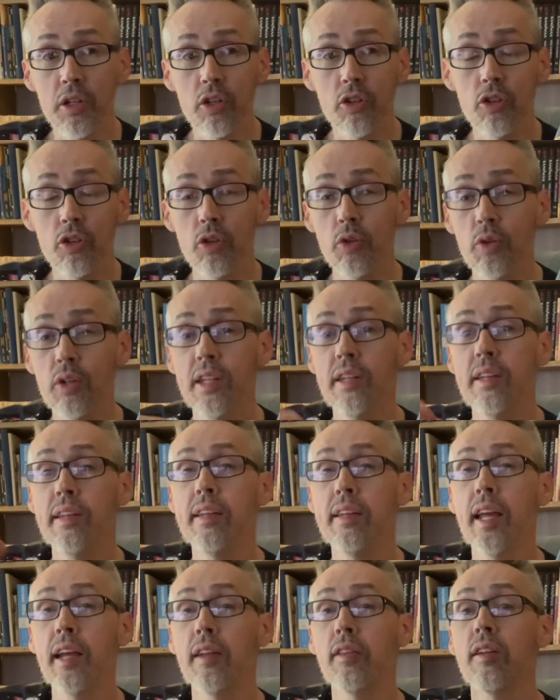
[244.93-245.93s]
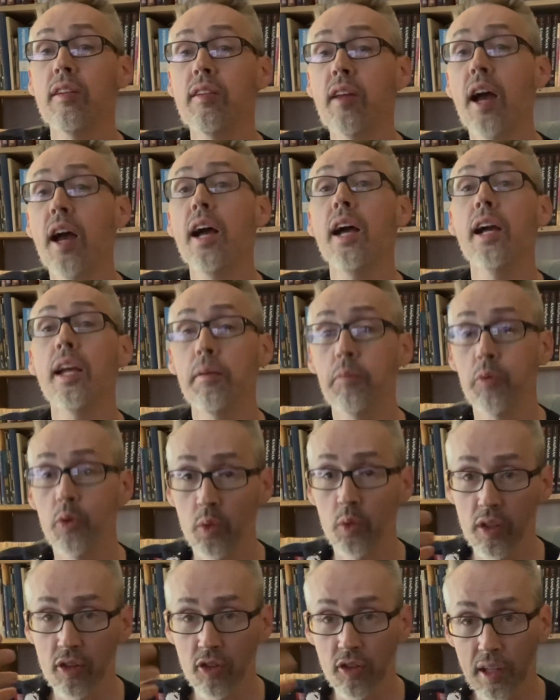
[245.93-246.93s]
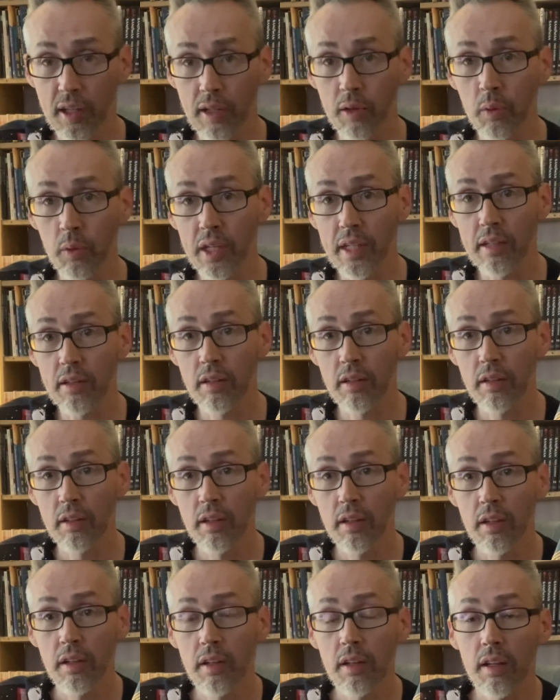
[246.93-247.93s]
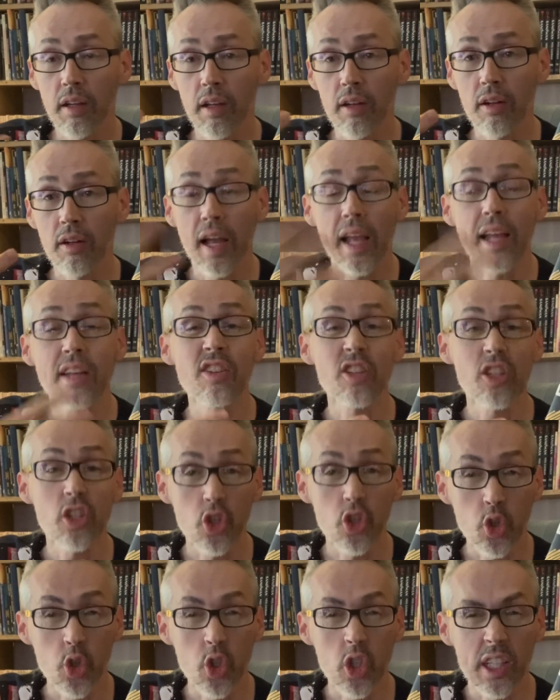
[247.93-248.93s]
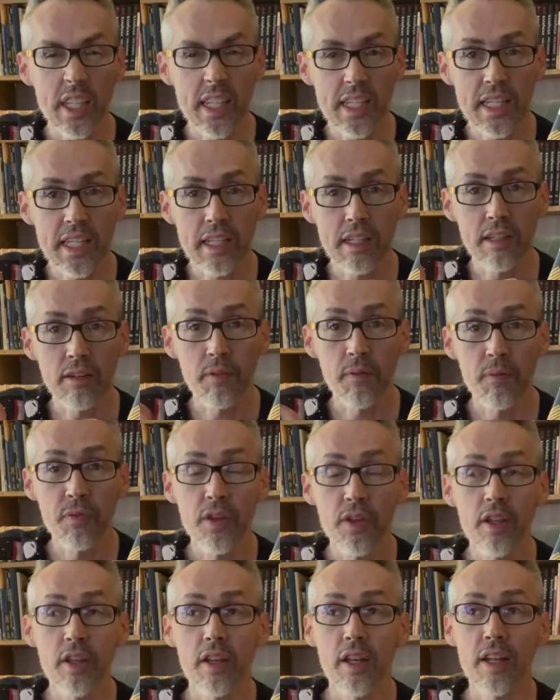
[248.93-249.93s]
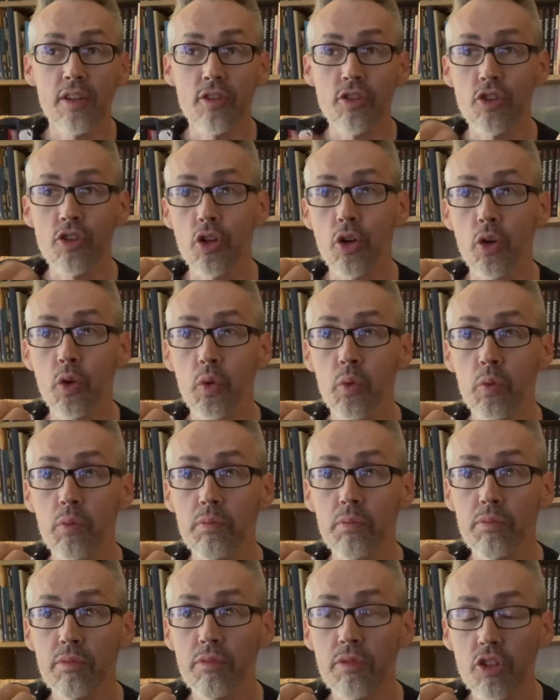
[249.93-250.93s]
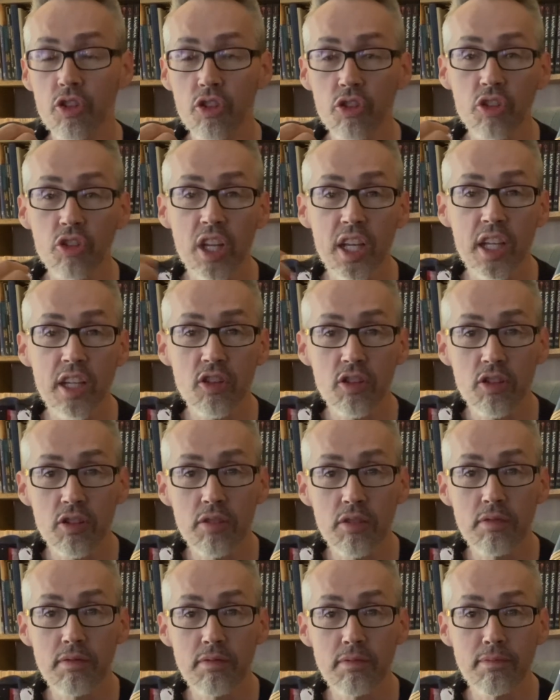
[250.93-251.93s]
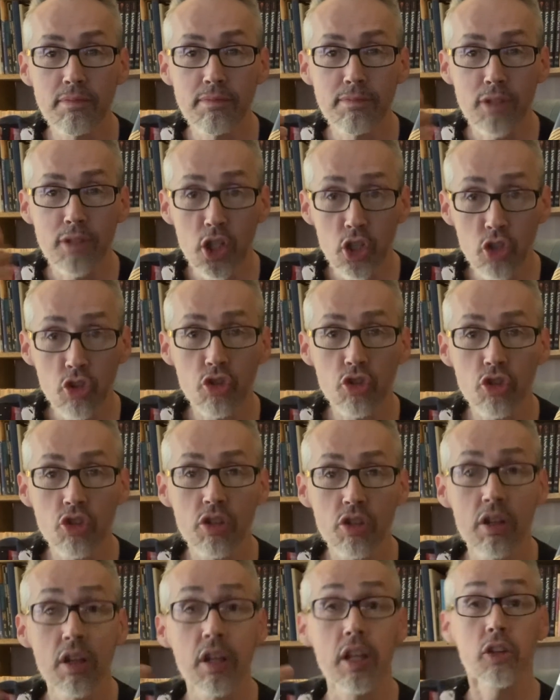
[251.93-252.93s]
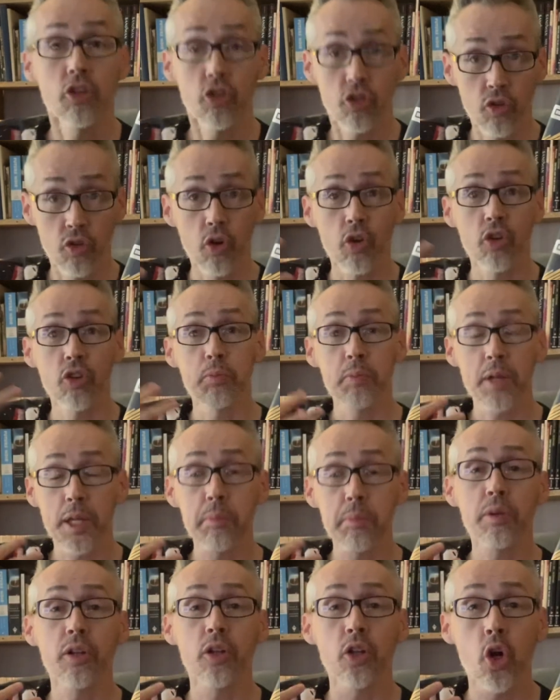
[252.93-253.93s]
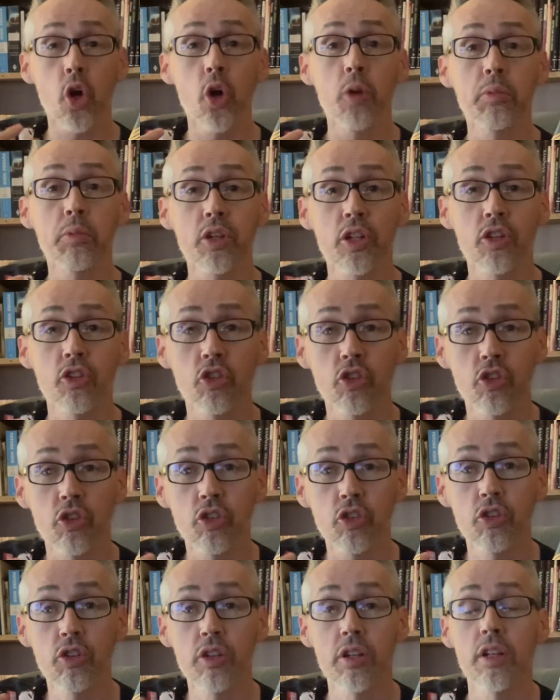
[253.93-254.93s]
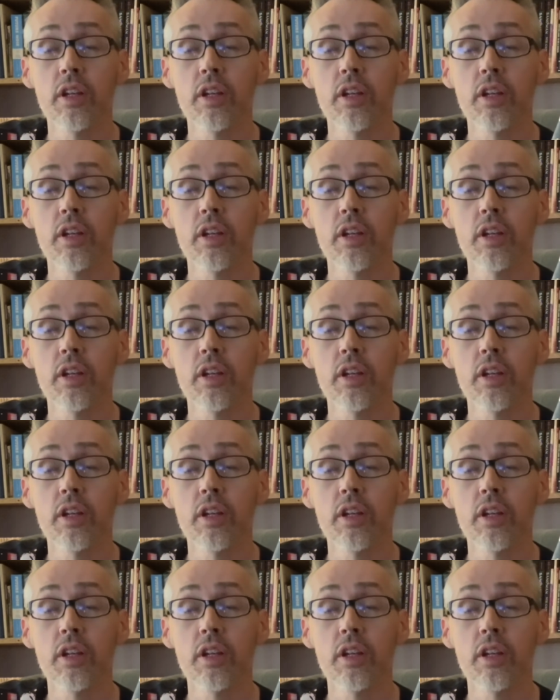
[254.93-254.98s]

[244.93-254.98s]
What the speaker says: you don't need to take the time to accelerate as usually needed. And so still takes years as far as people at home are concerned,